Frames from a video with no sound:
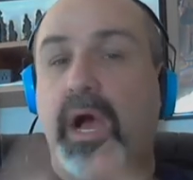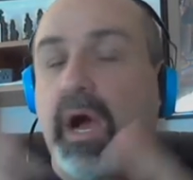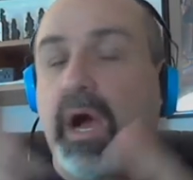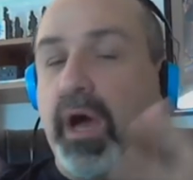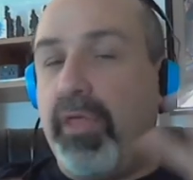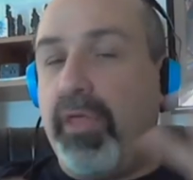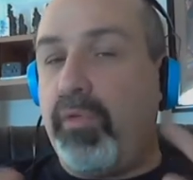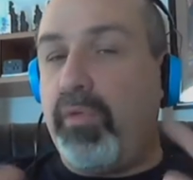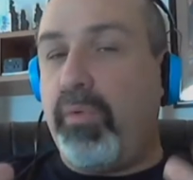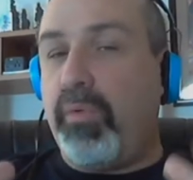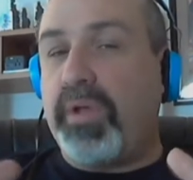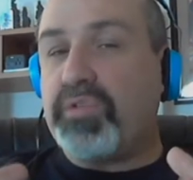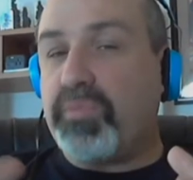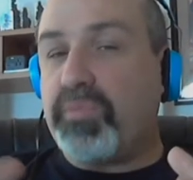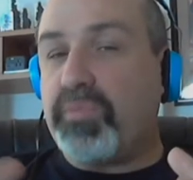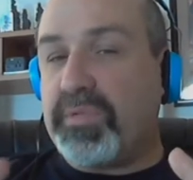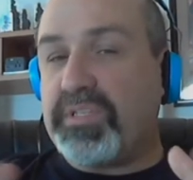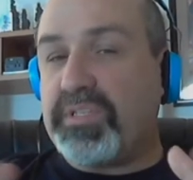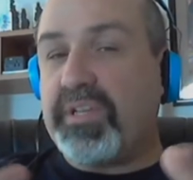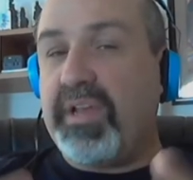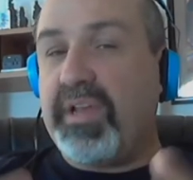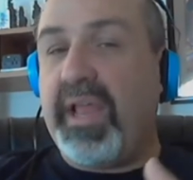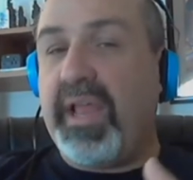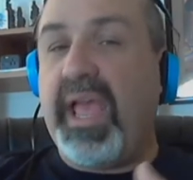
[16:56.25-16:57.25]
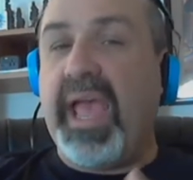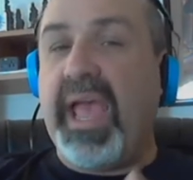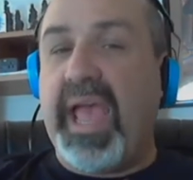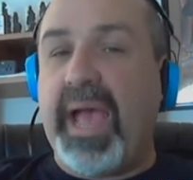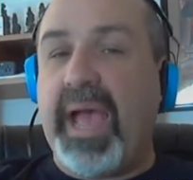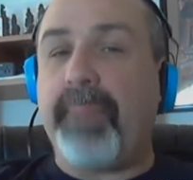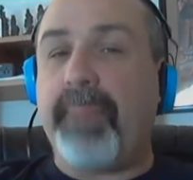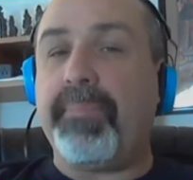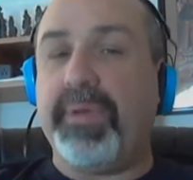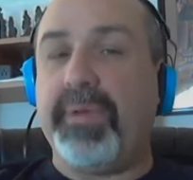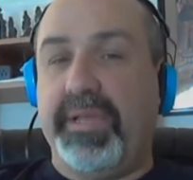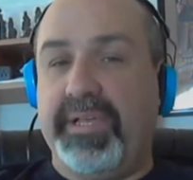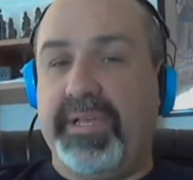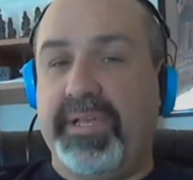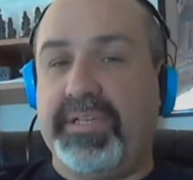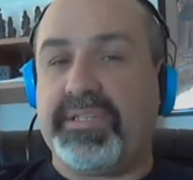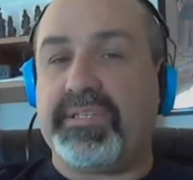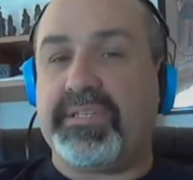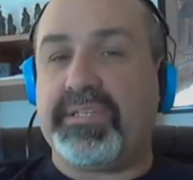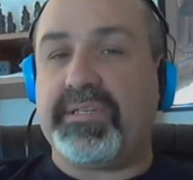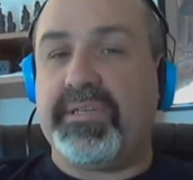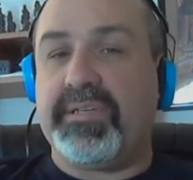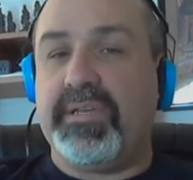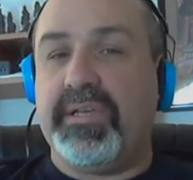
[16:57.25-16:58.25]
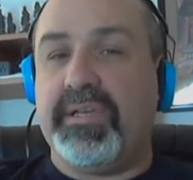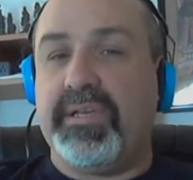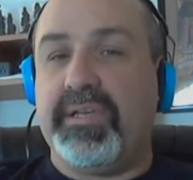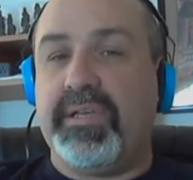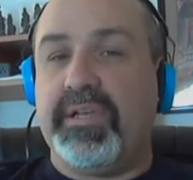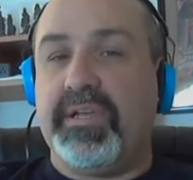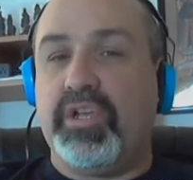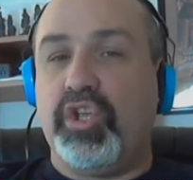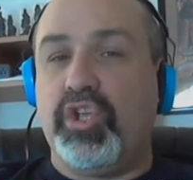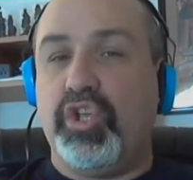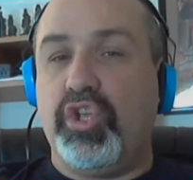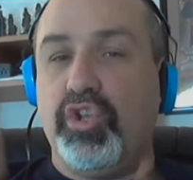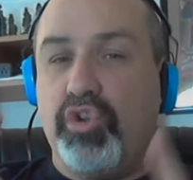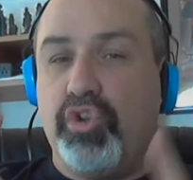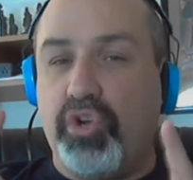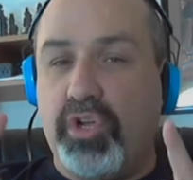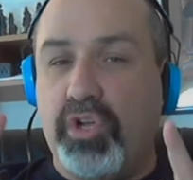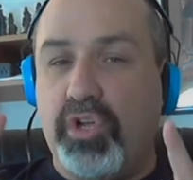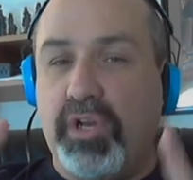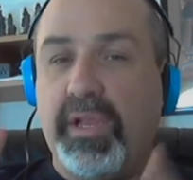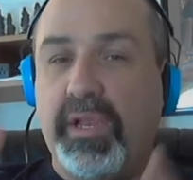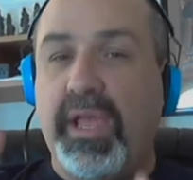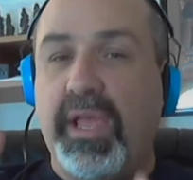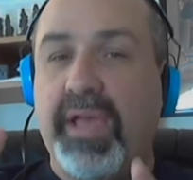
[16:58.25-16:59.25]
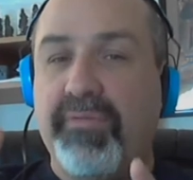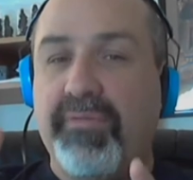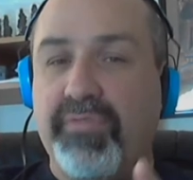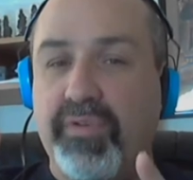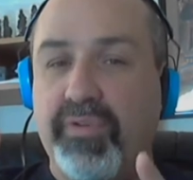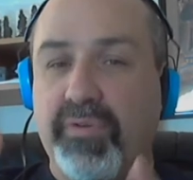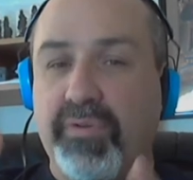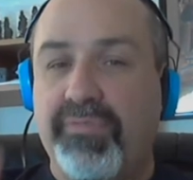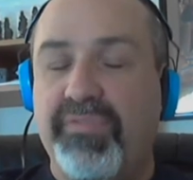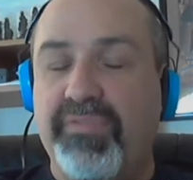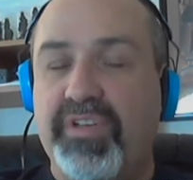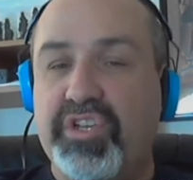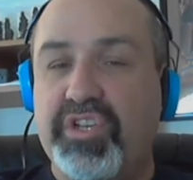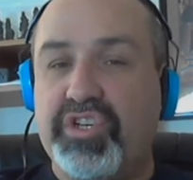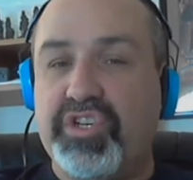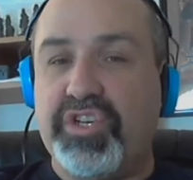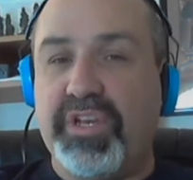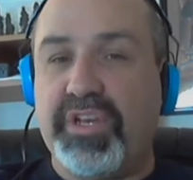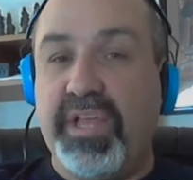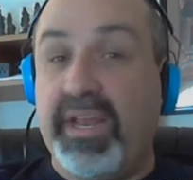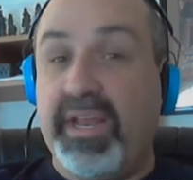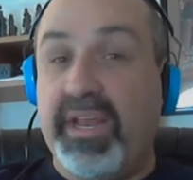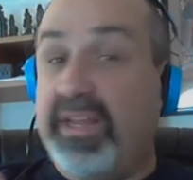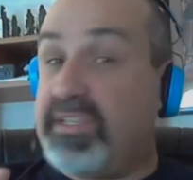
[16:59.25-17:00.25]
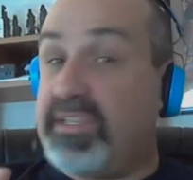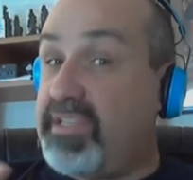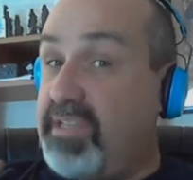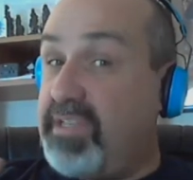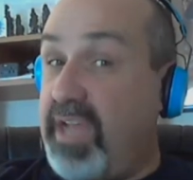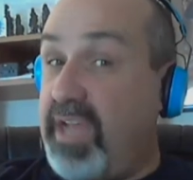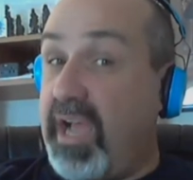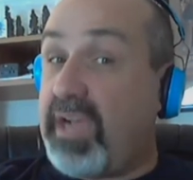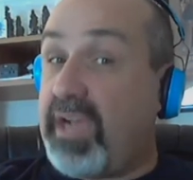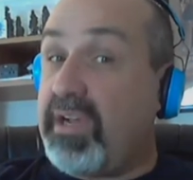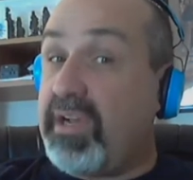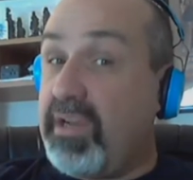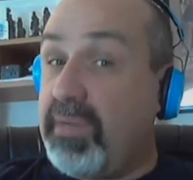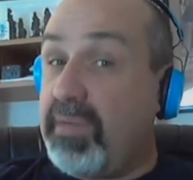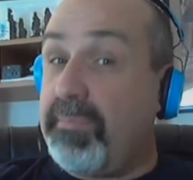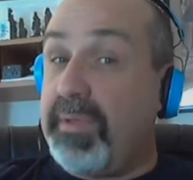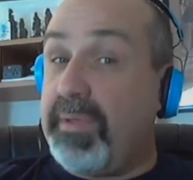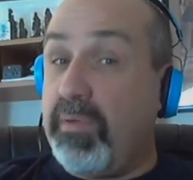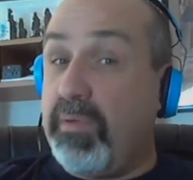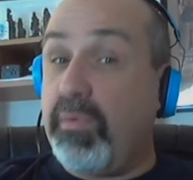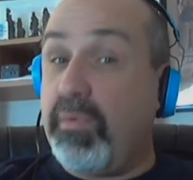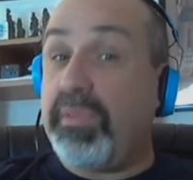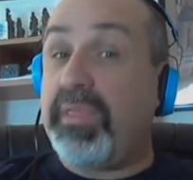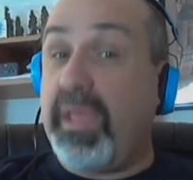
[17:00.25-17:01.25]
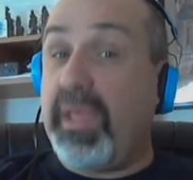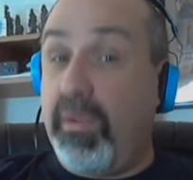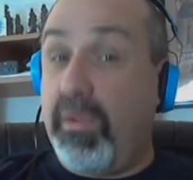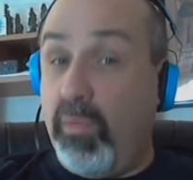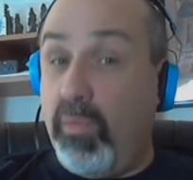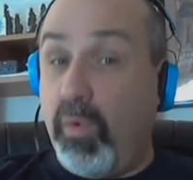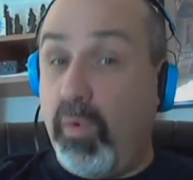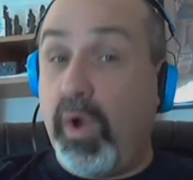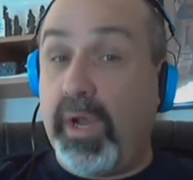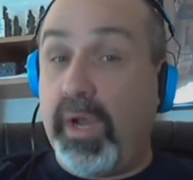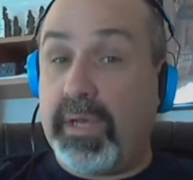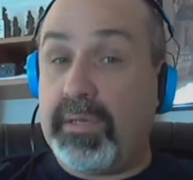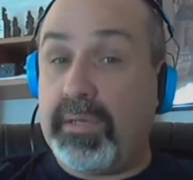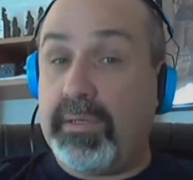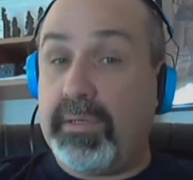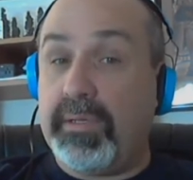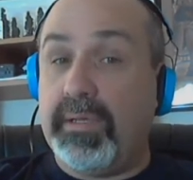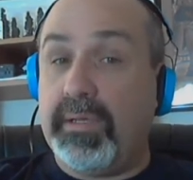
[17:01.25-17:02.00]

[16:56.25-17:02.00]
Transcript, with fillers: Otherwise, what's going to happen is you're going to have your vision and it's not going to be what they want.